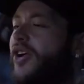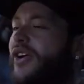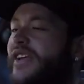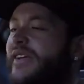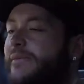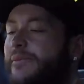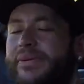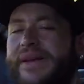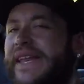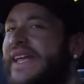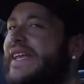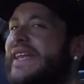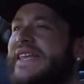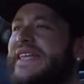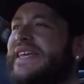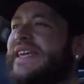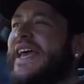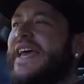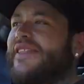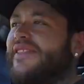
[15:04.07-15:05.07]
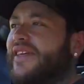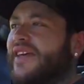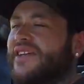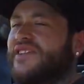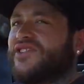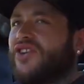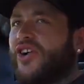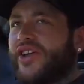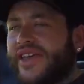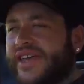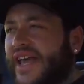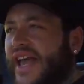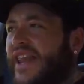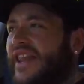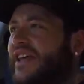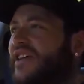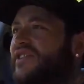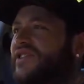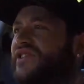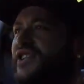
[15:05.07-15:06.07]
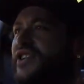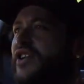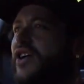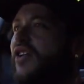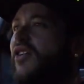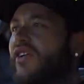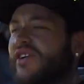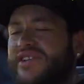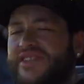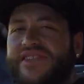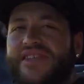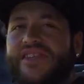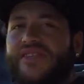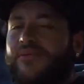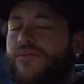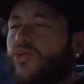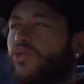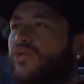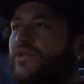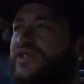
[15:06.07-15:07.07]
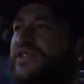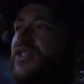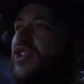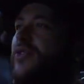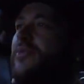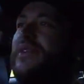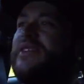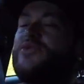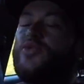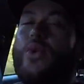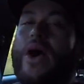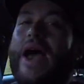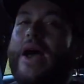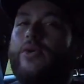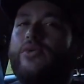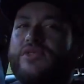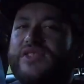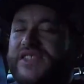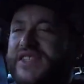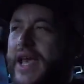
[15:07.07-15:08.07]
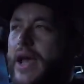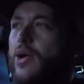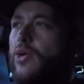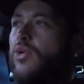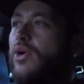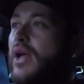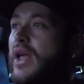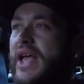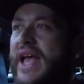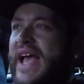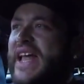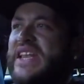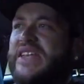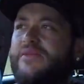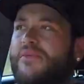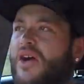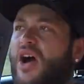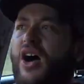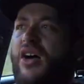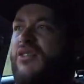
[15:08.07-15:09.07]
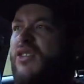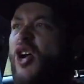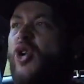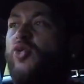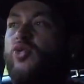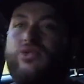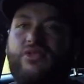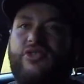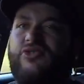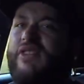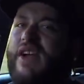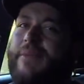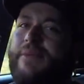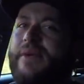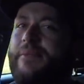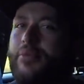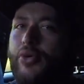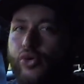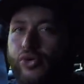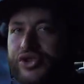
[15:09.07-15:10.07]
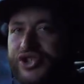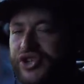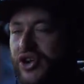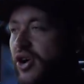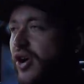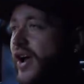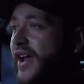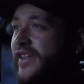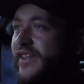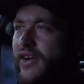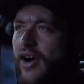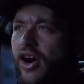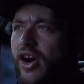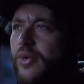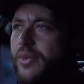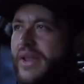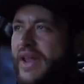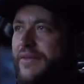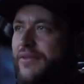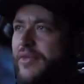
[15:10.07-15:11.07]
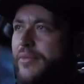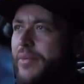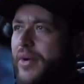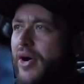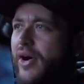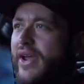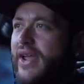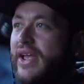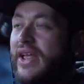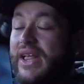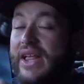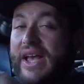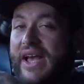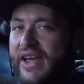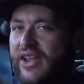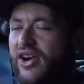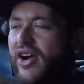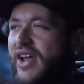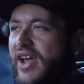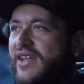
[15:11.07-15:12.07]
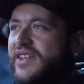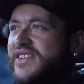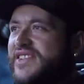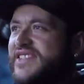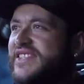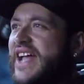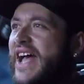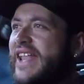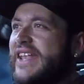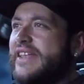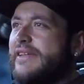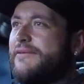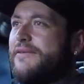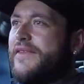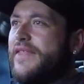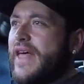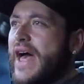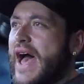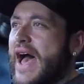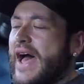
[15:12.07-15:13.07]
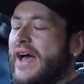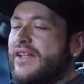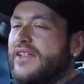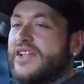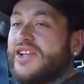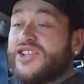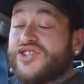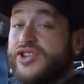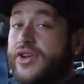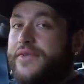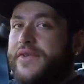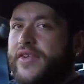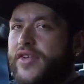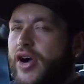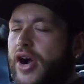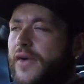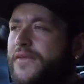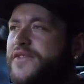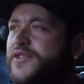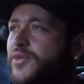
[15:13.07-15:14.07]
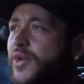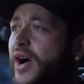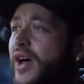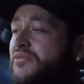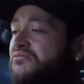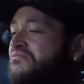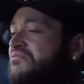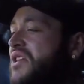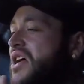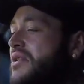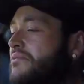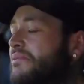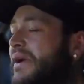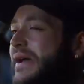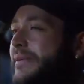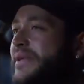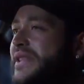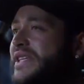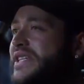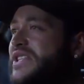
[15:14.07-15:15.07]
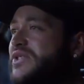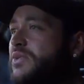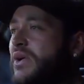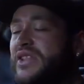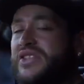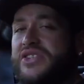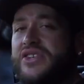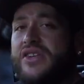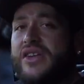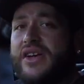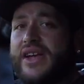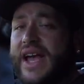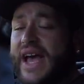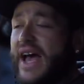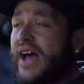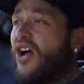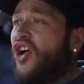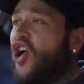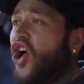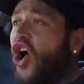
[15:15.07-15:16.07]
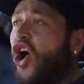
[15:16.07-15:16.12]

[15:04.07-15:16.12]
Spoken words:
I completely get this. I get it as a car. I see them all the time. This will outsell any old crappy Porsche Cayenne that I would ever buy, and I understand it for that. So if you're after one, maybe this is one to look at.